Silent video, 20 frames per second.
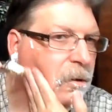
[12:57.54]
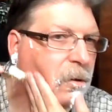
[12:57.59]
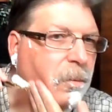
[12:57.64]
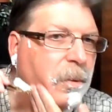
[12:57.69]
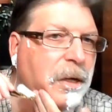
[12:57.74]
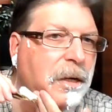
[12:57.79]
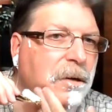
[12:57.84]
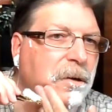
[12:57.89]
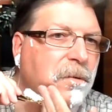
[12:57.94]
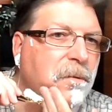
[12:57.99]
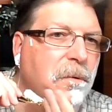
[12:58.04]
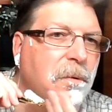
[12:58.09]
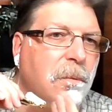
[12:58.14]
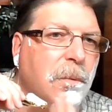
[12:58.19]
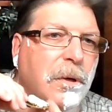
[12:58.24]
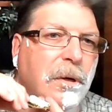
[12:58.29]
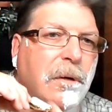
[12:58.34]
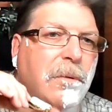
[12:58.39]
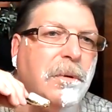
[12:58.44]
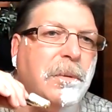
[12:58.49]
and go back
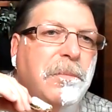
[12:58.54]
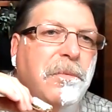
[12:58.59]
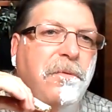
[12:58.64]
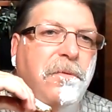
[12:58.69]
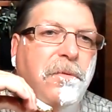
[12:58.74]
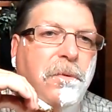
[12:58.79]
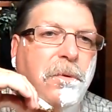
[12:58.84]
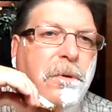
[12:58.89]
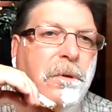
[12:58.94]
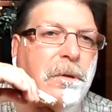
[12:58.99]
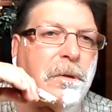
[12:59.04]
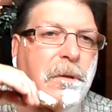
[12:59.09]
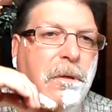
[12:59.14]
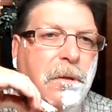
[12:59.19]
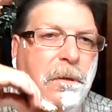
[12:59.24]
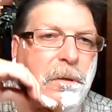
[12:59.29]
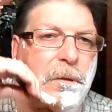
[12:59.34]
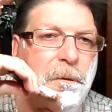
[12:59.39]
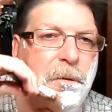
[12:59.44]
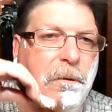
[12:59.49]
over where I went
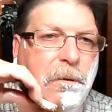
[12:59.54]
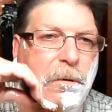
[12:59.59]
before.